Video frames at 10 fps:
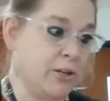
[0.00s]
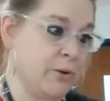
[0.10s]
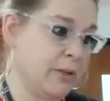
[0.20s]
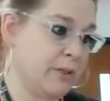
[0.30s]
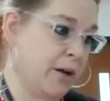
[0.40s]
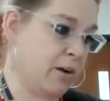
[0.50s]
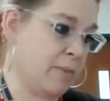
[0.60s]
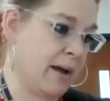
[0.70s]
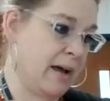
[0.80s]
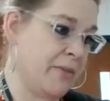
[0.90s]
You could talk
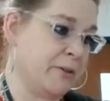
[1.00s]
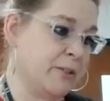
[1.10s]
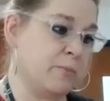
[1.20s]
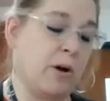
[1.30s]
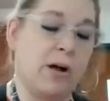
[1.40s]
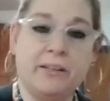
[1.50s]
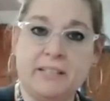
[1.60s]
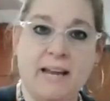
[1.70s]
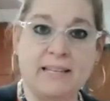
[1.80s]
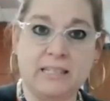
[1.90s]
about how the small
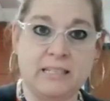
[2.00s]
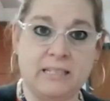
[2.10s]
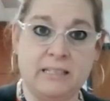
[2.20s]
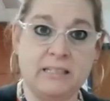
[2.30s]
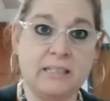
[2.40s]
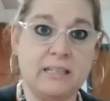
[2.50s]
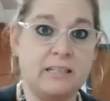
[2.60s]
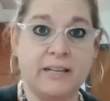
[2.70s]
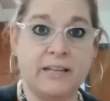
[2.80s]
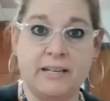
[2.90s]
intestines
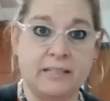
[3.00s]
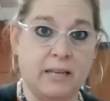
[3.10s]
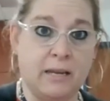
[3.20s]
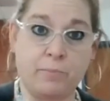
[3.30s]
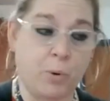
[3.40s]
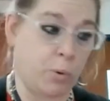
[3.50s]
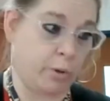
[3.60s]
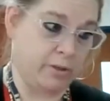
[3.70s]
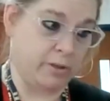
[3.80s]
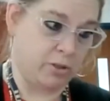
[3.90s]
does
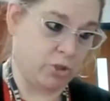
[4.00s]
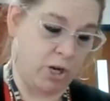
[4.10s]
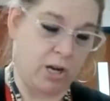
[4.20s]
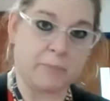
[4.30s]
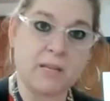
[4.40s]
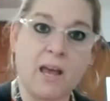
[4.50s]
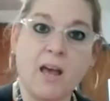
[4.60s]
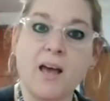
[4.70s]
important jobs.